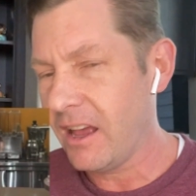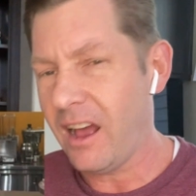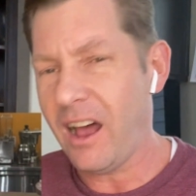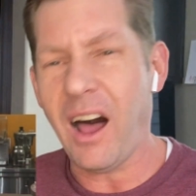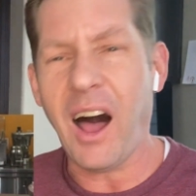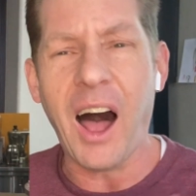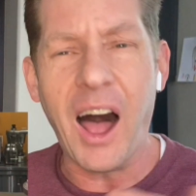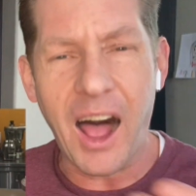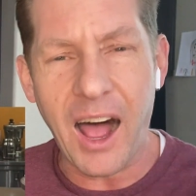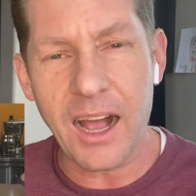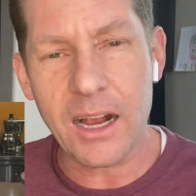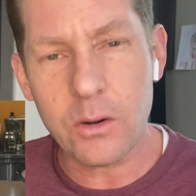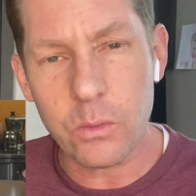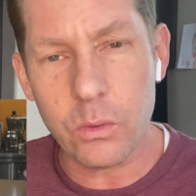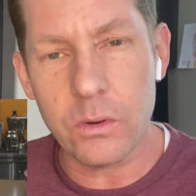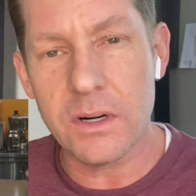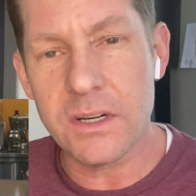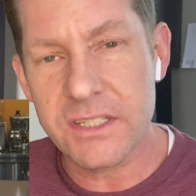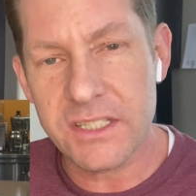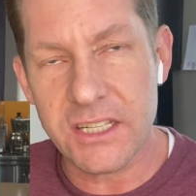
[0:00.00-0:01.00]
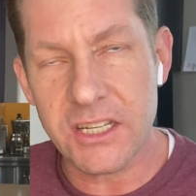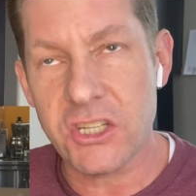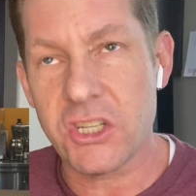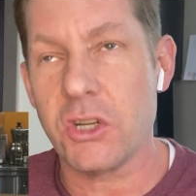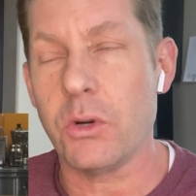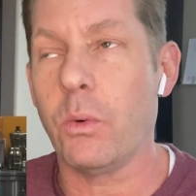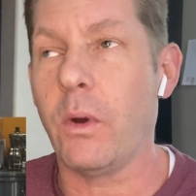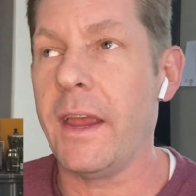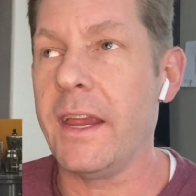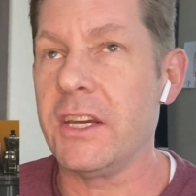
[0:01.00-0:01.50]
awkward
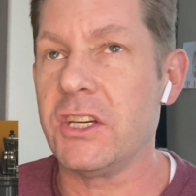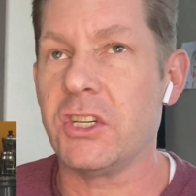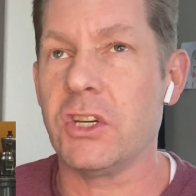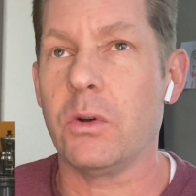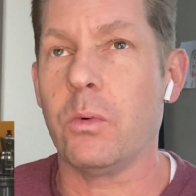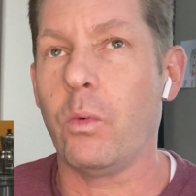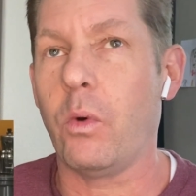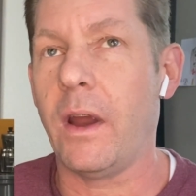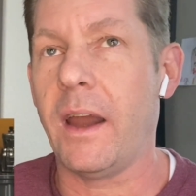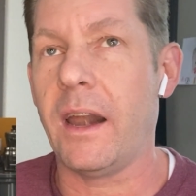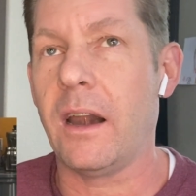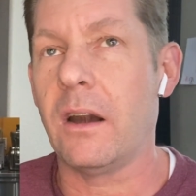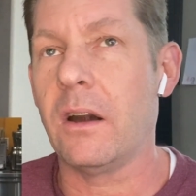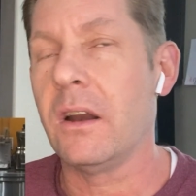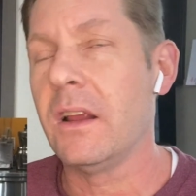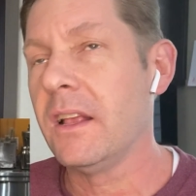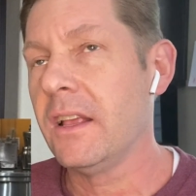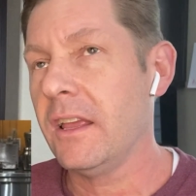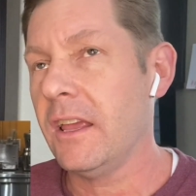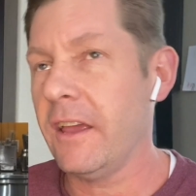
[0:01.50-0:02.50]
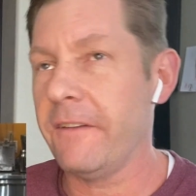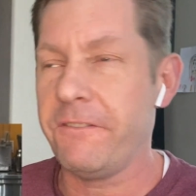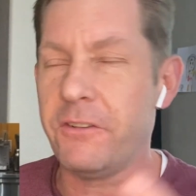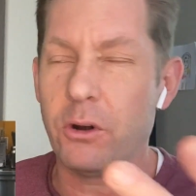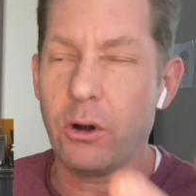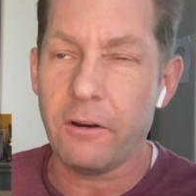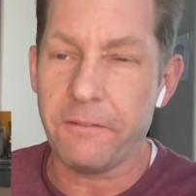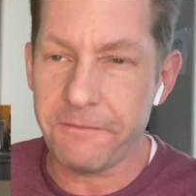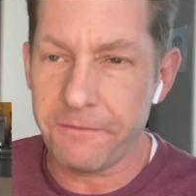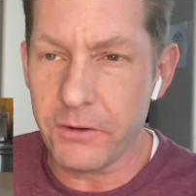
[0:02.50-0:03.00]
situation where if
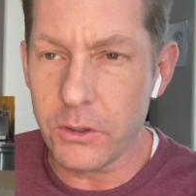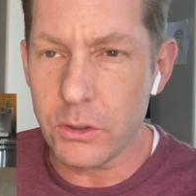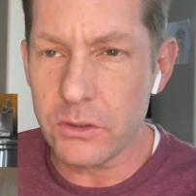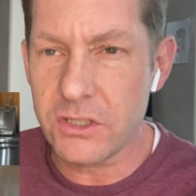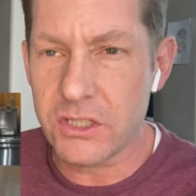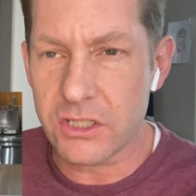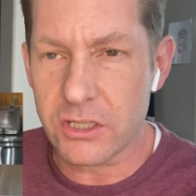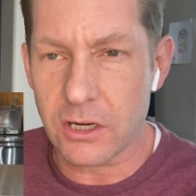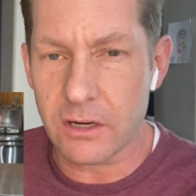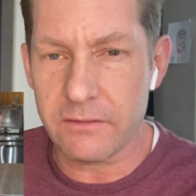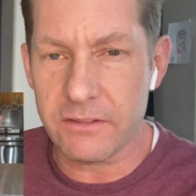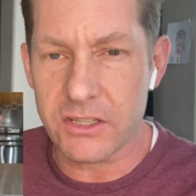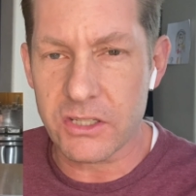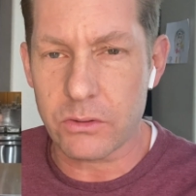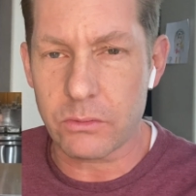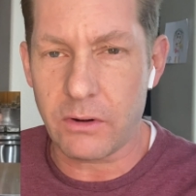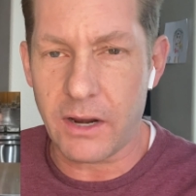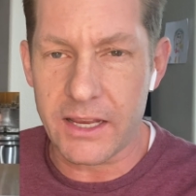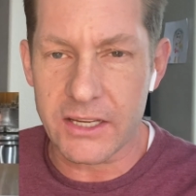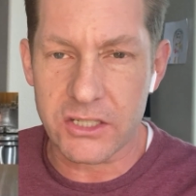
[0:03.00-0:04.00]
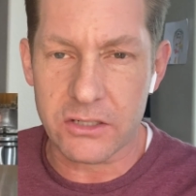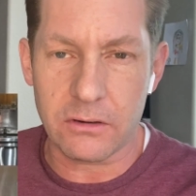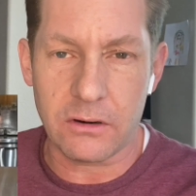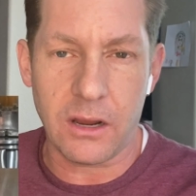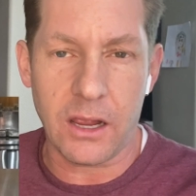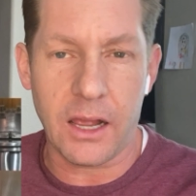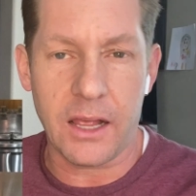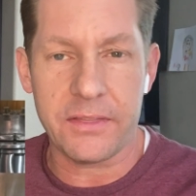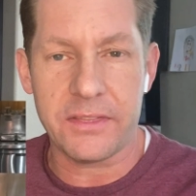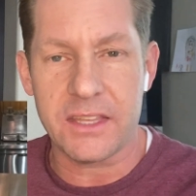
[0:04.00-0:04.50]
you're a food service
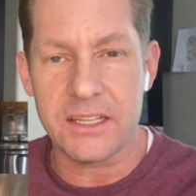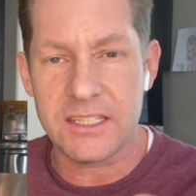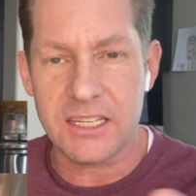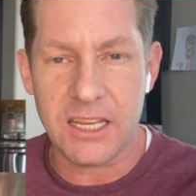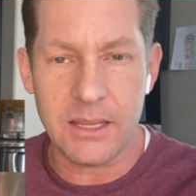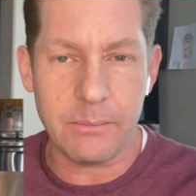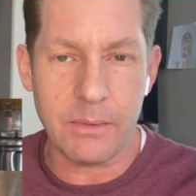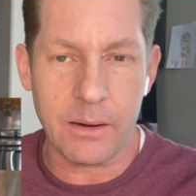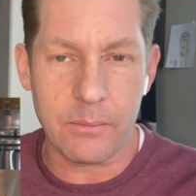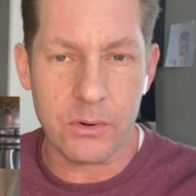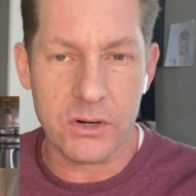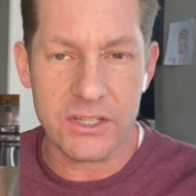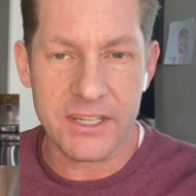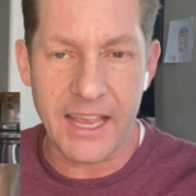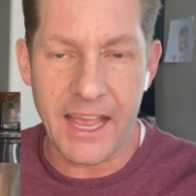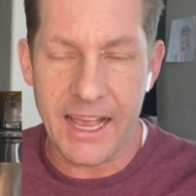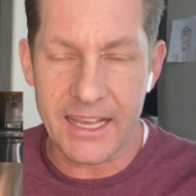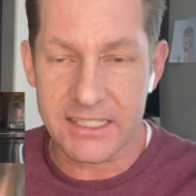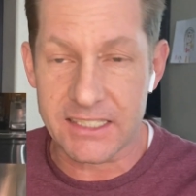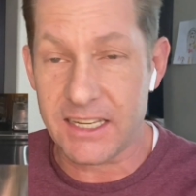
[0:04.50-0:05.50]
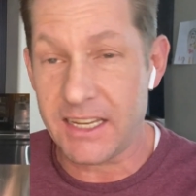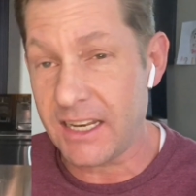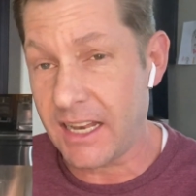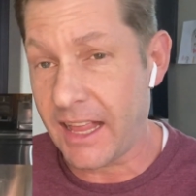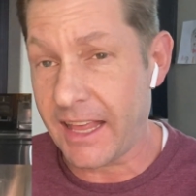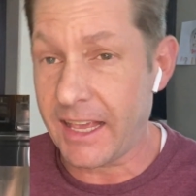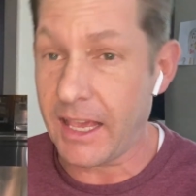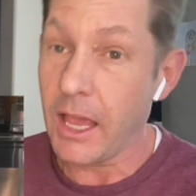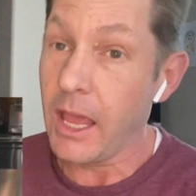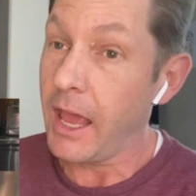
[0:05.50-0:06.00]
restaurant, the team member's asking
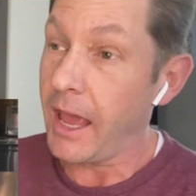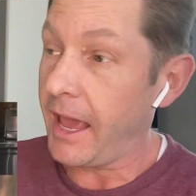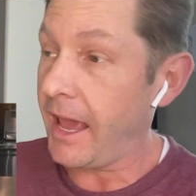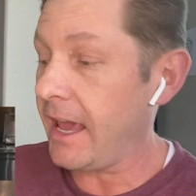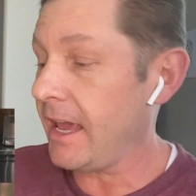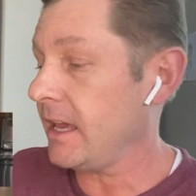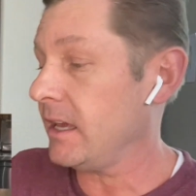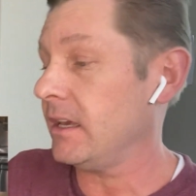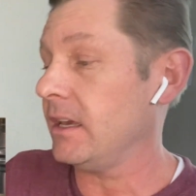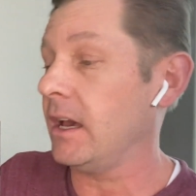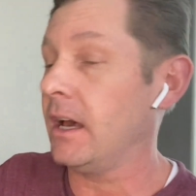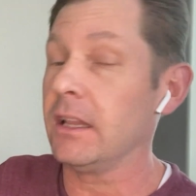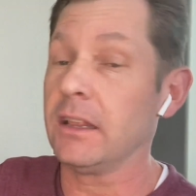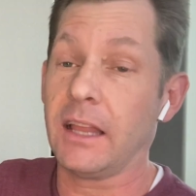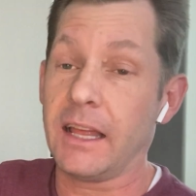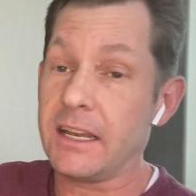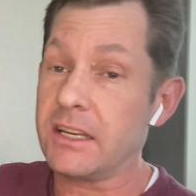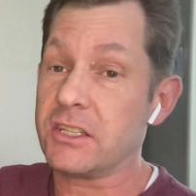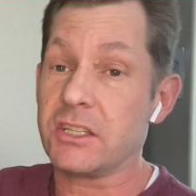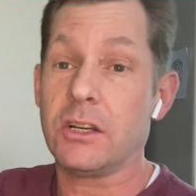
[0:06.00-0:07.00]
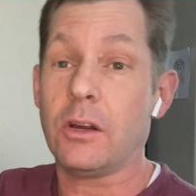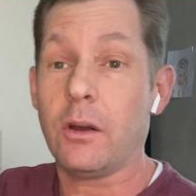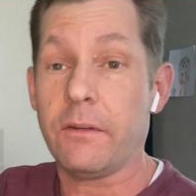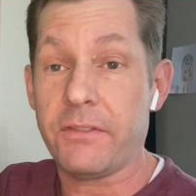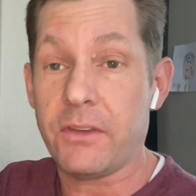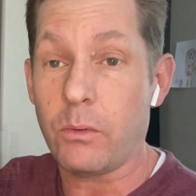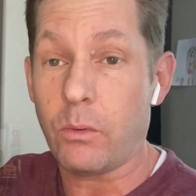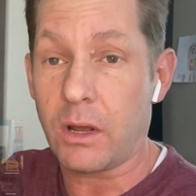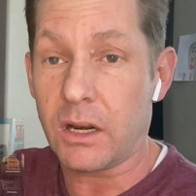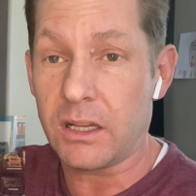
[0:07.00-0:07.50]
like, hey, let us know if
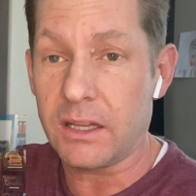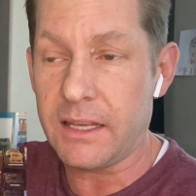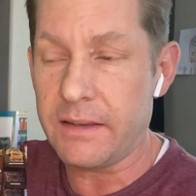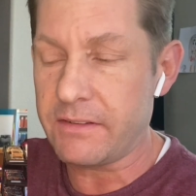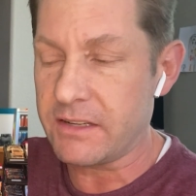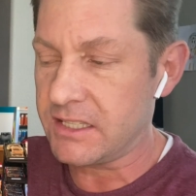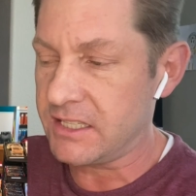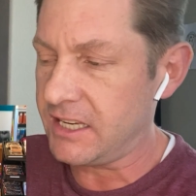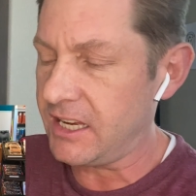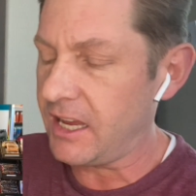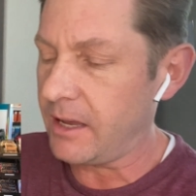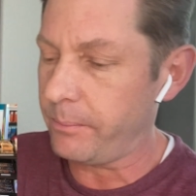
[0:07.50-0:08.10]
you want to leave a tip.